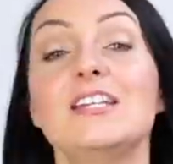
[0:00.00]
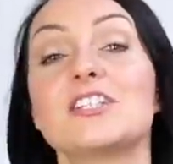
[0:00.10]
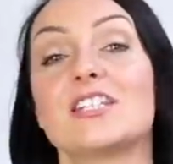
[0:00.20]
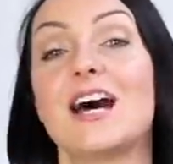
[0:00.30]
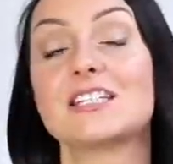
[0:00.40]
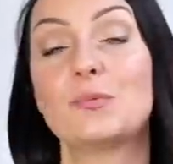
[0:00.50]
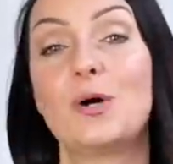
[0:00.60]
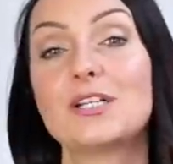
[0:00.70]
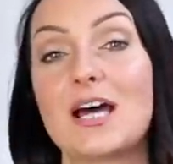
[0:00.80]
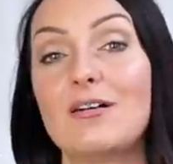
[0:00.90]
It just hasn't
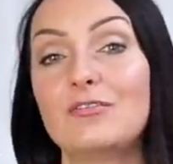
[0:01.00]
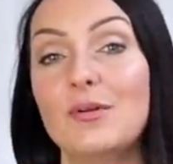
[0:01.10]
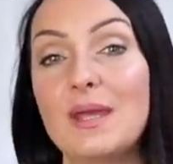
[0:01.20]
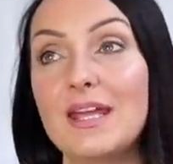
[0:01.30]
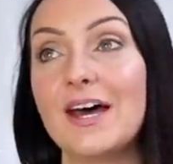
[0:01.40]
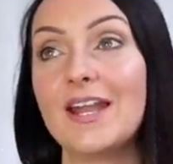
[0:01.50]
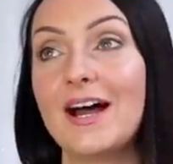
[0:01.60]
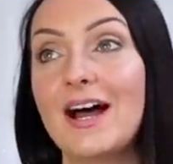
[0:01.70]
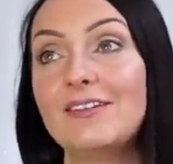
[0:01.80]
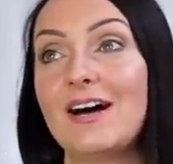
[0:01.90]
worked out for me and
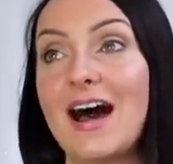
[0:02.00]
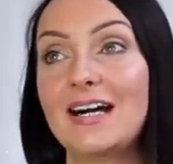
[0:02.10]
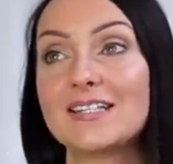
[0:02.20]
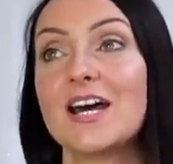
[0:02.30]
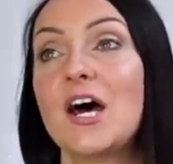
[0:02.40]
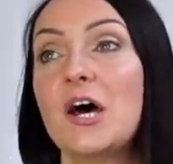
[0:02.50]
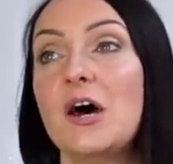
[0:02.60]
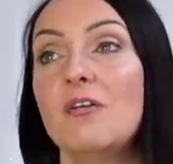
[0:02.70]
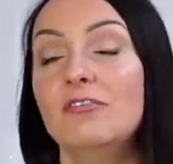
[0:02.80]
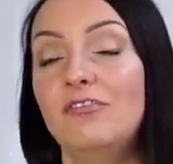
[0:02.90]
I have had
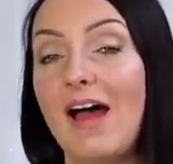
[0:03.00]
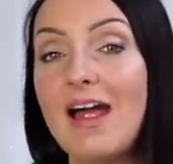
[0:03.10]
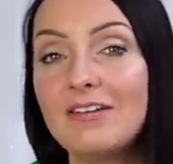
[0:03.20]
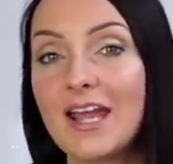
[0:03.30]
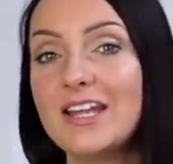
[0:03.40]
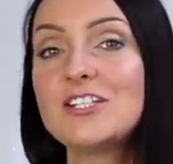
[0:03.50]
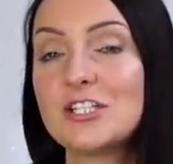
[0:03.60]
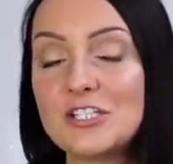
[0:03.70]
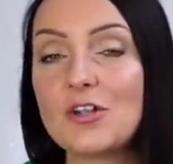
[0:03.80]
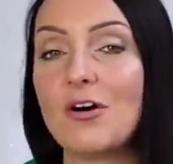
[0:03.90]

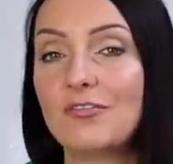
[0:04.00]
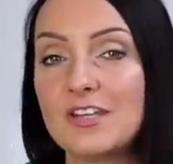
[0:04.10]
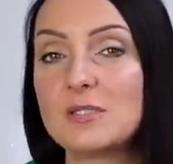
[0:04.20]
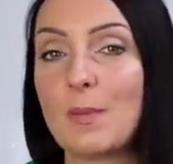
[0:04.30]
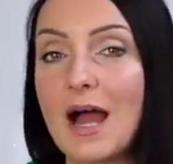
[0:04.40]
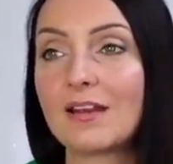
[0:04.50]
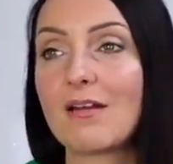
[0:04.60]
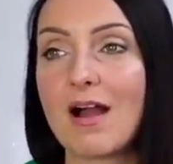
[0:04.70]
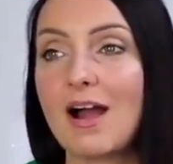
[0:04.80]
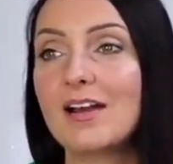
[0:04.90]
variations of this bag.
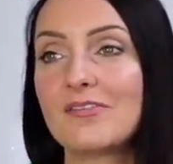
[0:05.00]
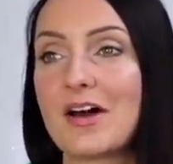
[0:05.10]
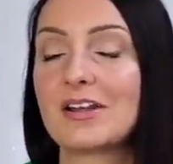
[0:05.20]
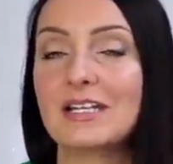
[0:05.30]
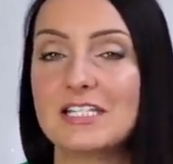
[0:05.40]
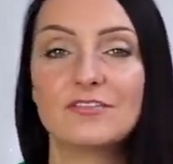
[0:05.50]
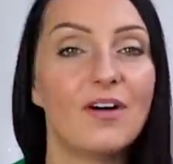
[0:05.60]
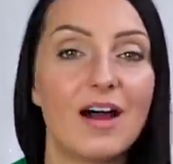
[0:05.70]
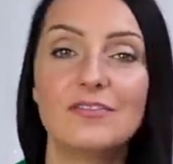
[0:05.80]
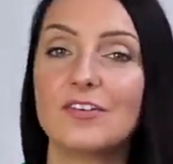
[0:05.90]
Like I have had at least
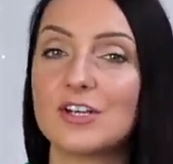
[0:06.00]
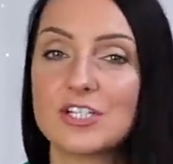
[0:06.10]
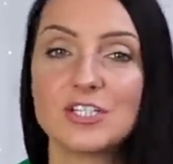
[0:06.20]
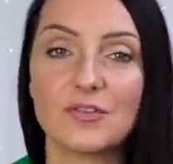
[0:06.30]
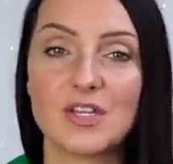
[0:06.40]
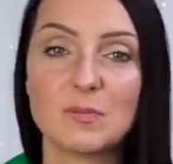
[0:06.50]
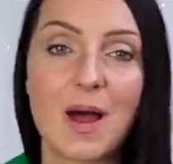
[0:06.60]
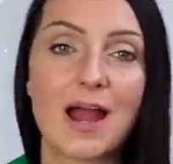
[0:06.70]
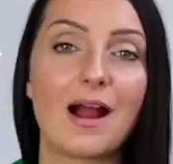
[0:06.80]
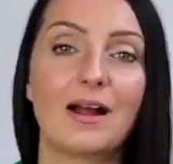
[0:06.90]
five versions of this
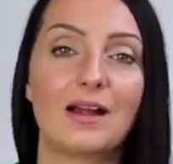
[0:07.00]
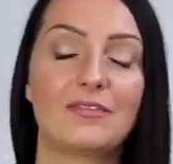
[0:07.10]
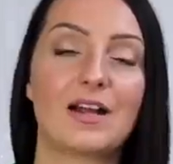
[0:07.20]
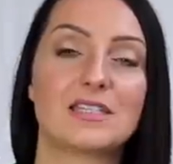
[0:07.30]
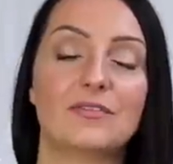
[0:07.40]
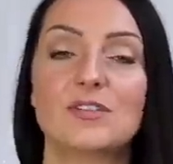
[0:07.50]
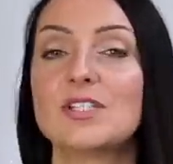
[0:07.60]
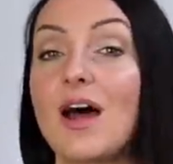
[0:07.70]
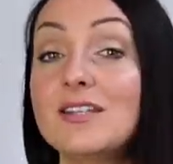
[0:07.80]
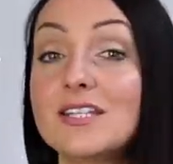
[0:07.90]
bag. I have had different
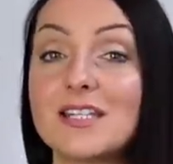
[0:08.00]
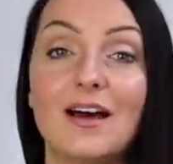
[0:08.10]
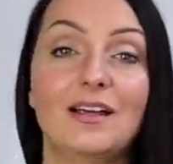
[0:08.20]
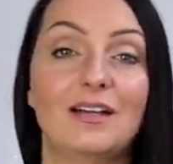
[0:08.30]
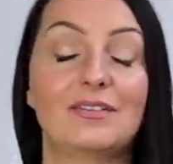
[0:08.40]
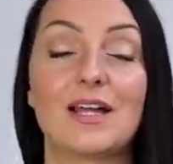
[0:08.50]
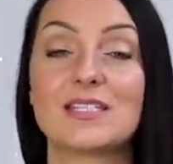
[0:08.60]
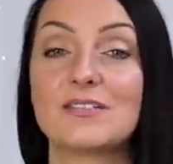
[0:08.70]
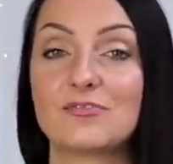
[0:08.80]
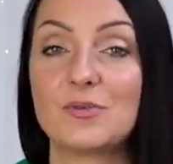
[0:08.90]
sizes. I have
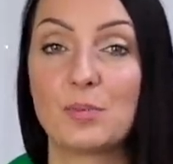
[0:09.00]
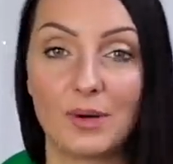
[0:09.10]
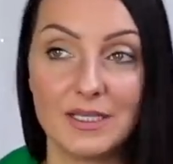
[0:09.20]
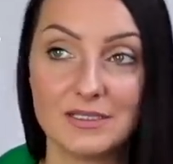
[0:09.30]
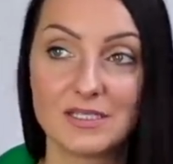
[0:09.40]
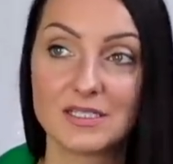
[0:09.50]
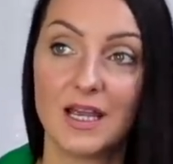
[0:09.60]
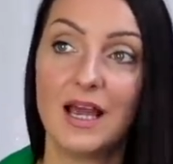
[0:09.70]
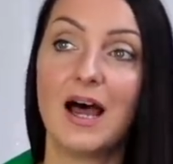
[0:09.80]
had different prints.